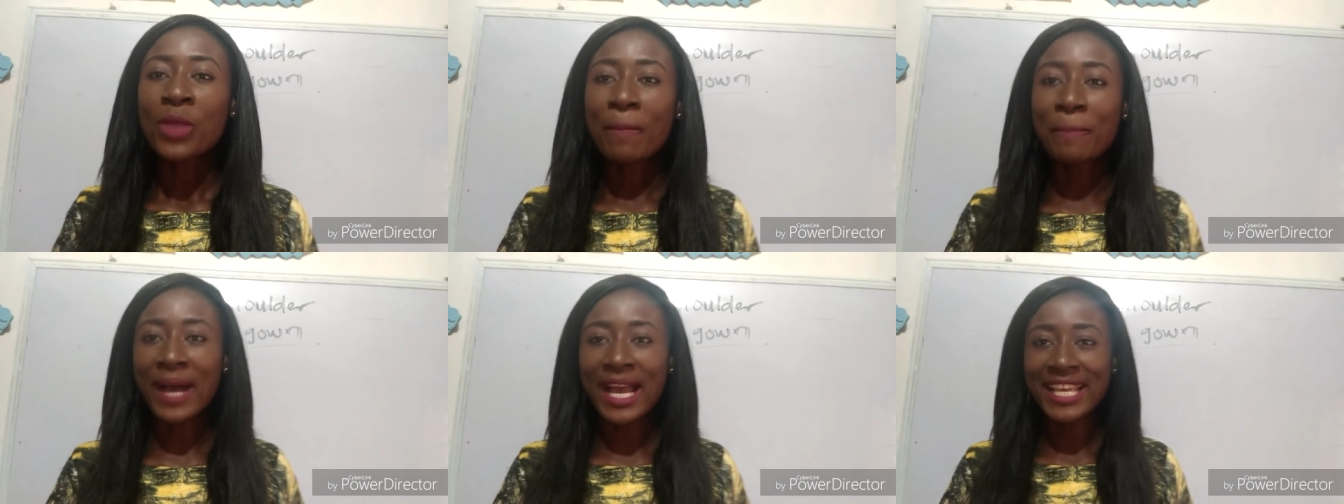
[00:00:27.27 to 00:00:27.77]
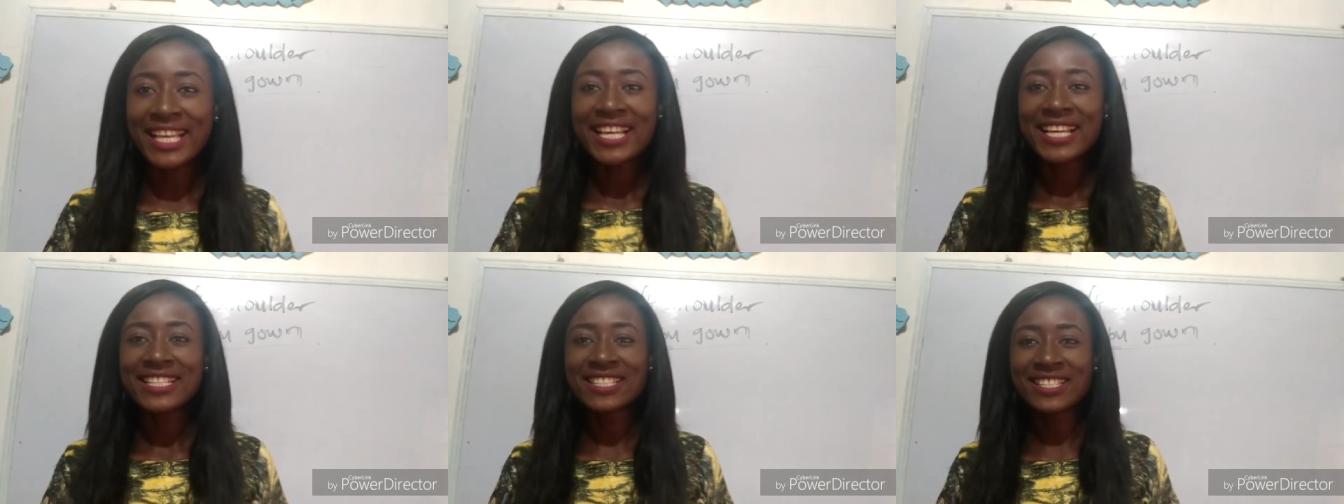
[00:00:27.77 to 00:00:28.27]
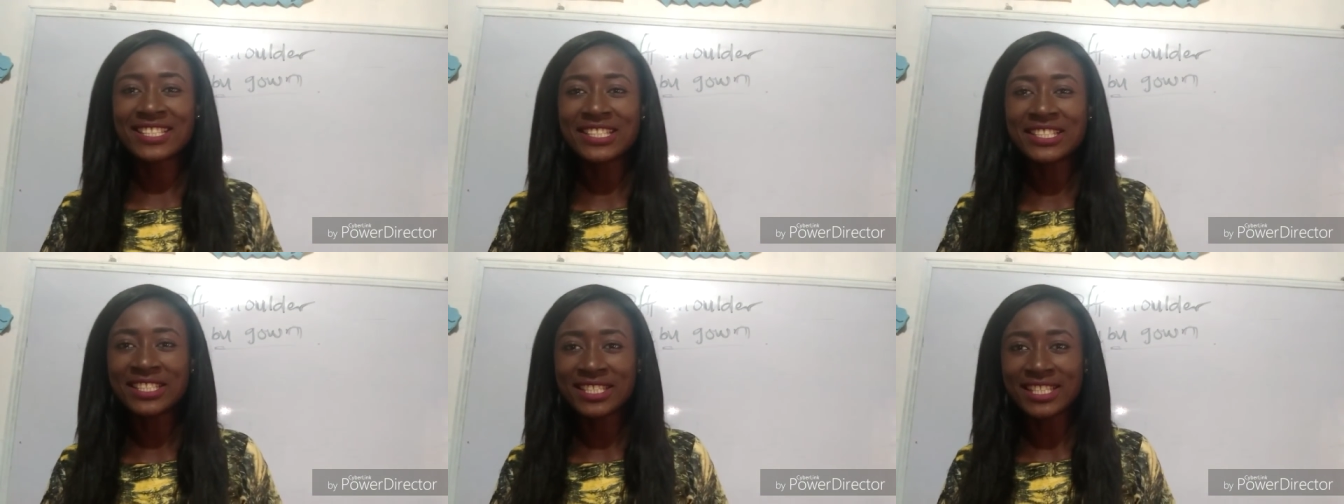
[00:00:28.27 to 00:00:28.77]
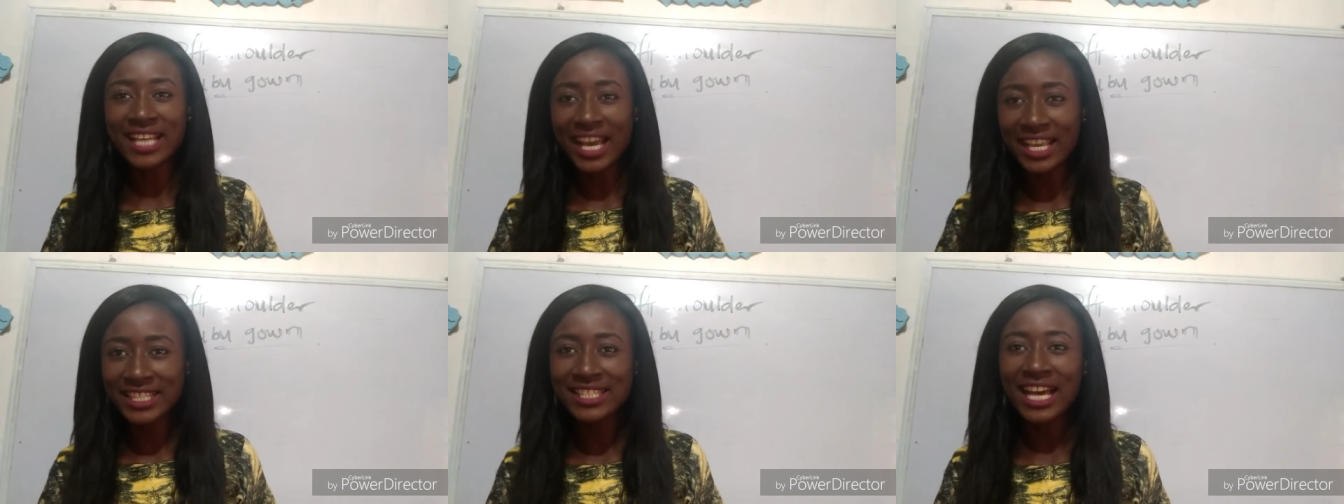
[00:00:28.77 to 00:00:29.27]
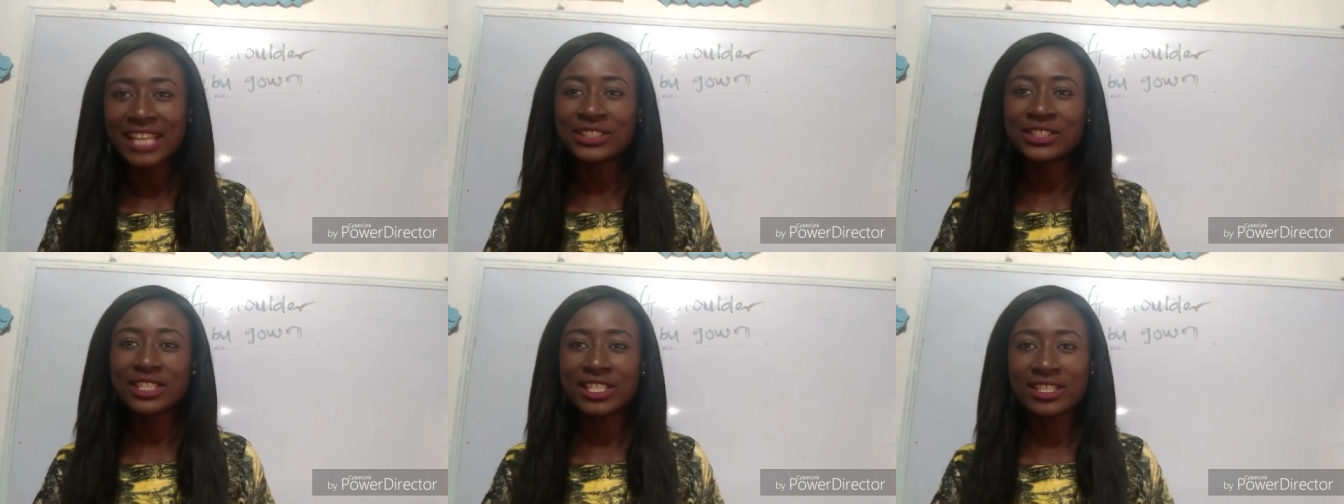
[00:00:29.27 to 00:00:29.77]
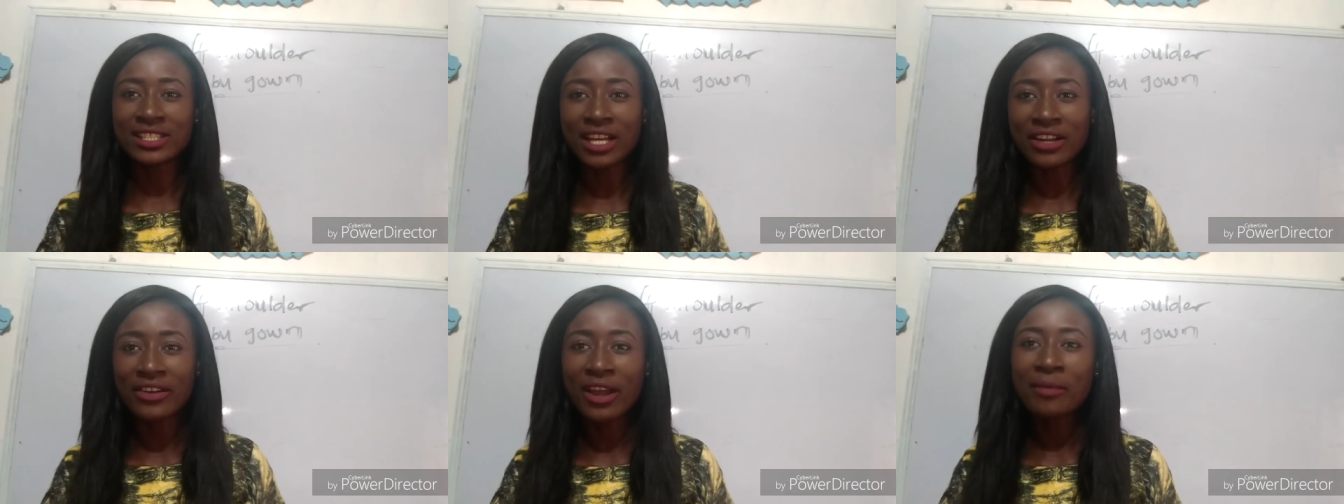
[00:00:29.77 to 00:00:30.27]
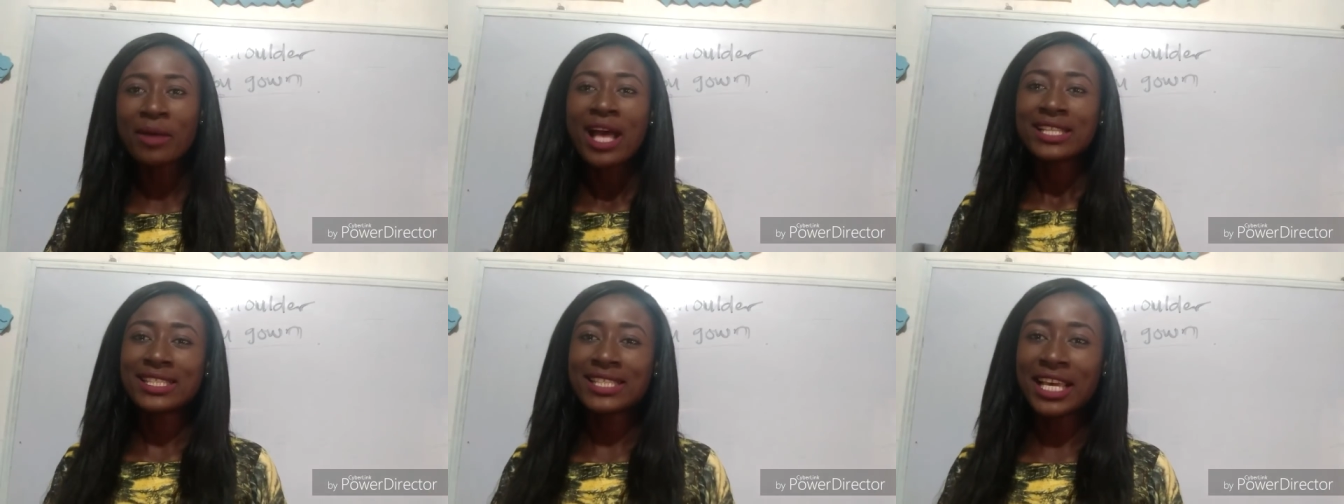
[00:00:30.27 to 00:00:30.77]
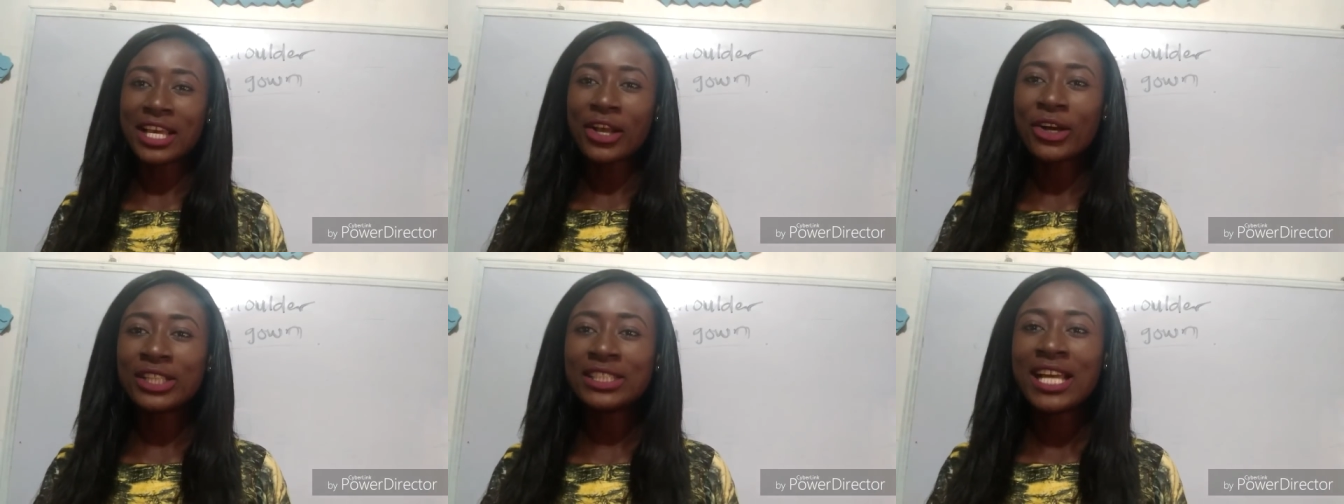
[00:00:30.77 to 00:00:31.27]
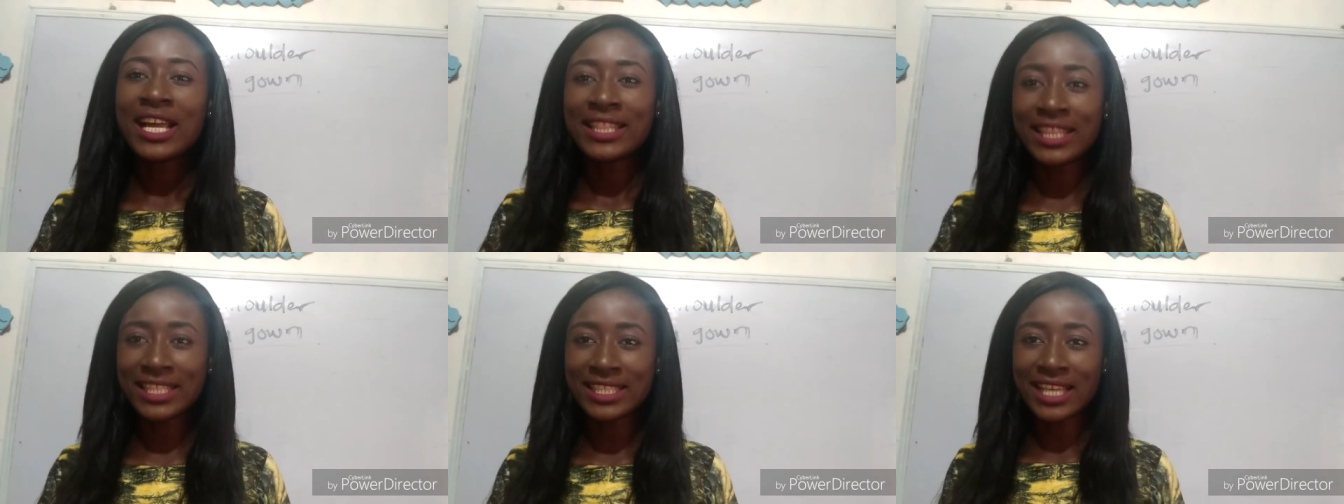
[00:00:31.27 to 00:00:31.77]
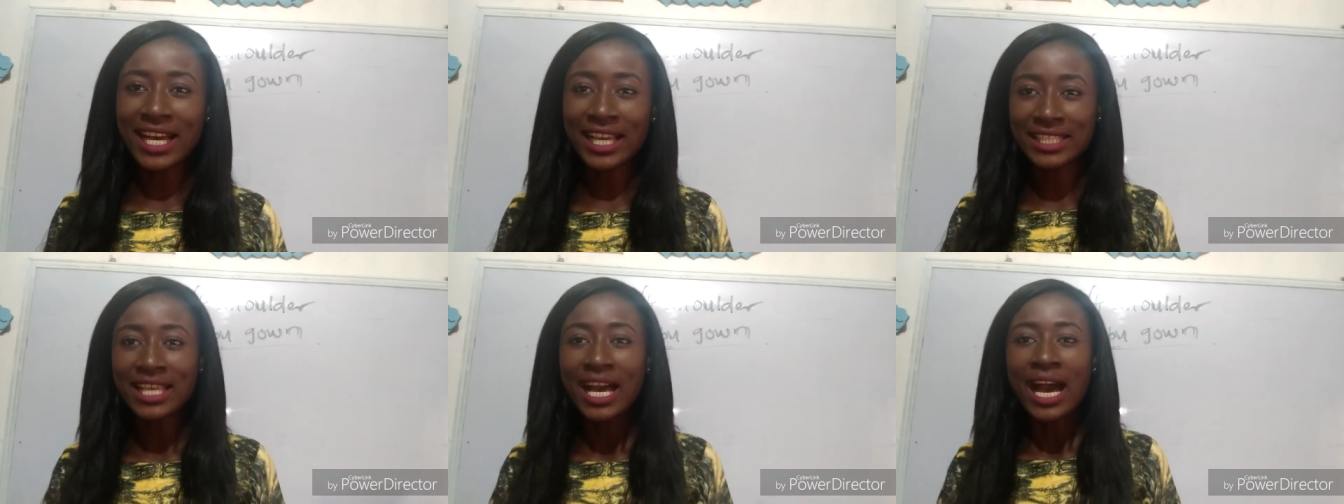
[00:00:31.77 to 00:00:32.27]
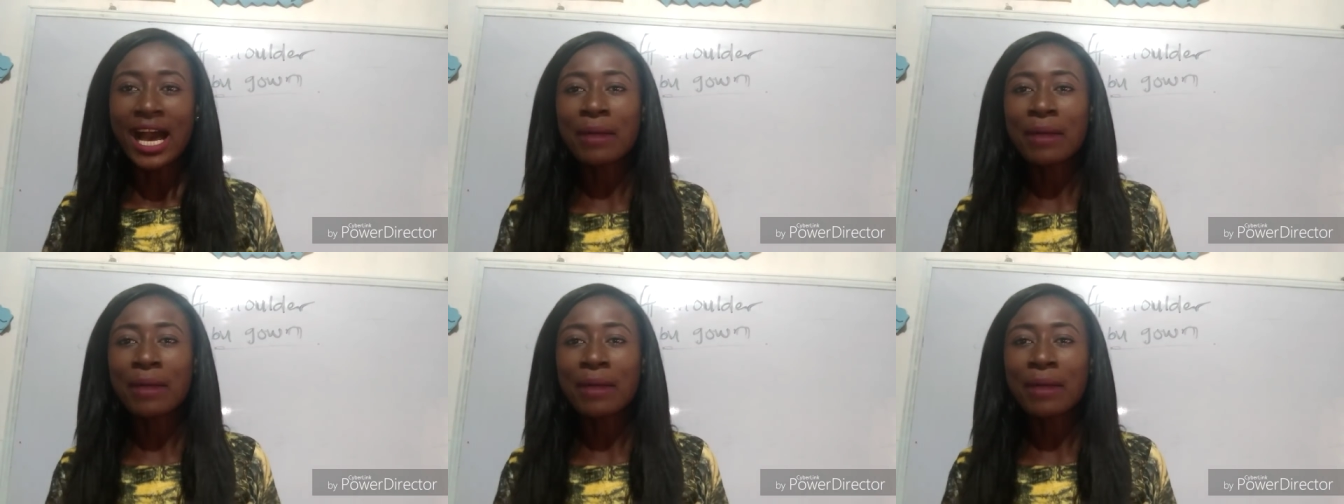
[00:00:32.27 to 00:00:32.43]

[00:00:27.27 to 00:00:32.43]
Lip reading: by CG Designs, and on Instagram, Thank God Designs.